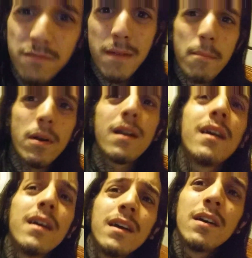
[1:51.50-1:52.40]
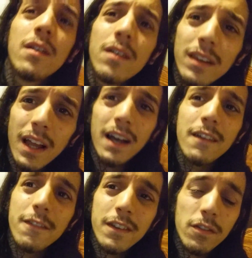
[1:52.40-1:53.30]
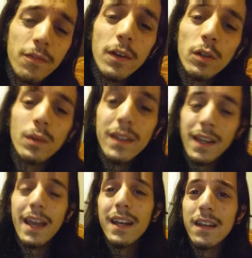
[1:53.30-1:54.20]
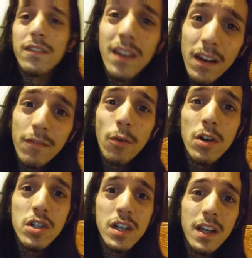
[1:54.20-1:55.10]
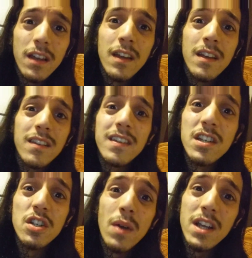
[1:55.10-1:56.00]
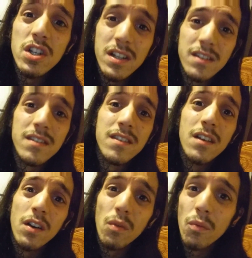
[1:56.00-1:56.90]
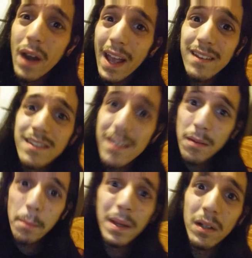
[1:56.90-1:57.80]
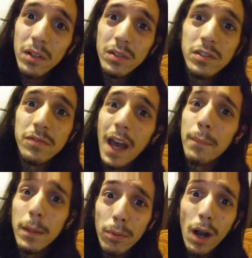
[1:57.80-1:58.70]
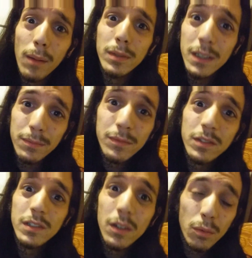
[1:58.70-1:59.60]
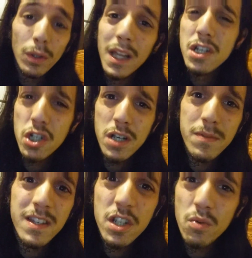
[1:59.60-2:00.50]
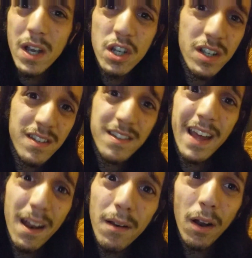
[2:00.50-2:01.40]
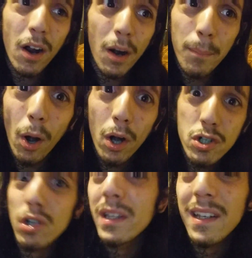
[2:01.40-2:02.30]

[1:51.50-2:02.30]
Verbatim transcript: Remember, life is filled with negatives and unfortunate situations rent, bills, family problems, relationship situations that are partially